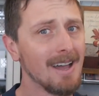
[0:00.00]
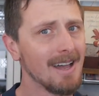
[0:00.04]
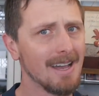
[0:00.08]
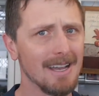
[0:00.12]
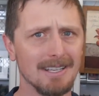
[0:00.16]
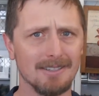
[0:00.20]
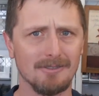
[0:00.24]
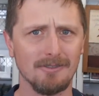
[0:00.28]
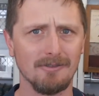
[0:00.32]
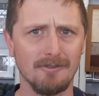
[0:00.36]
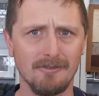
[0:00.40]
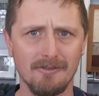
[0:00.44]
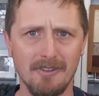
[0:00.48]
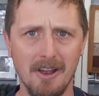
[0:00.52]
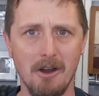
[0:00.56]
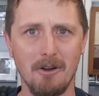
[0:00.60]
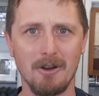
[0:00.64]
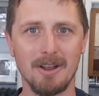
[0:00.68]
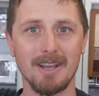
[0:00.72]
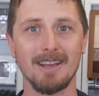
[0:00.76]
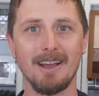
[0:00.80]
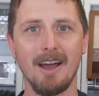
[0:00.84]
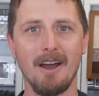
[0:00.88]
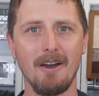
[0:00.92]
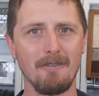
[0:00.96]
is
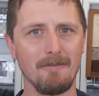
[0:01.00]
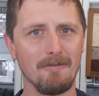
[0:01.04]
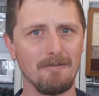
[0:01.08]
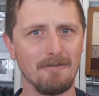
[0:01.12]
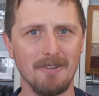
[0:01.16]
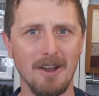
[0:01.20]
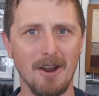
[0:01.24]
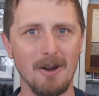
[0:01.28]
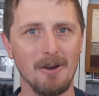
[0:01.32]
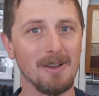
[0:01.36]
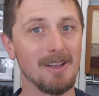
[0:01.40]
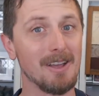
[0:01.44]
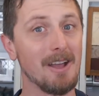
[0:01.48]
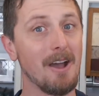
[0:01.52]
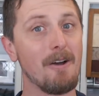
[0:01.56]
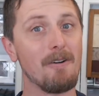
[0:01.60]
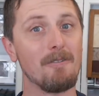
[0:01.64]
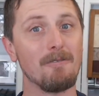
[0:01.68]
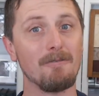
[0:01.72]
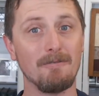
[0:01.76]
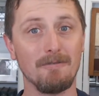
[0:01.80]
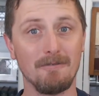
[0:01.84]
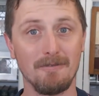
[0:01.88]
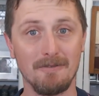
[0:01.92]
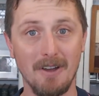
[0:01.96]
very, very,
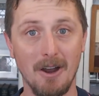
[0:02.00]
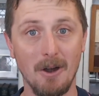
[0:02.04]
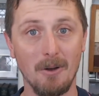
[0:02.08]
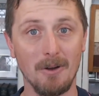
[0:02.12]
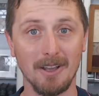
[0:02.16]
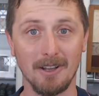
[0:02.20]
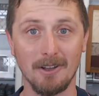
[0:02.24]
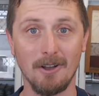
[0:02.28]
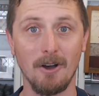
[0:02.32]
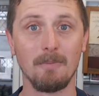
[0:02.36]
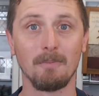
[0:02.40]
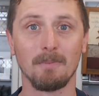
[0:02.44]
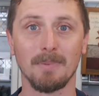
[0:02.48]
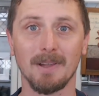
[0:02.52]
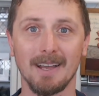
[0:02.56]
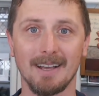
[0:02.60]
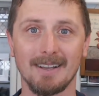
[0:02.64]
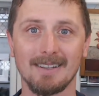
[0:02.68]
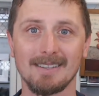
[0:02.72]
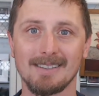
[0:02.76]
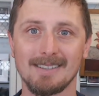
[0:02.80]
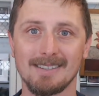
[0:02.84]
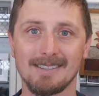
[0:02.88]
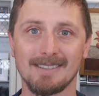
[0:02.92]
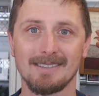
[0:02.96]
very
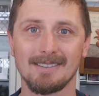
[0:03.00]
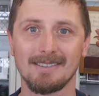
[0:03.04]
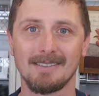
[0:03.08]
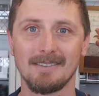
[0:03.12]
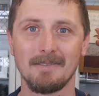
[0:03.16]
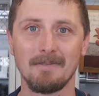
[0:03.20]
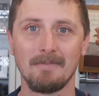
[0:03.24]
complex.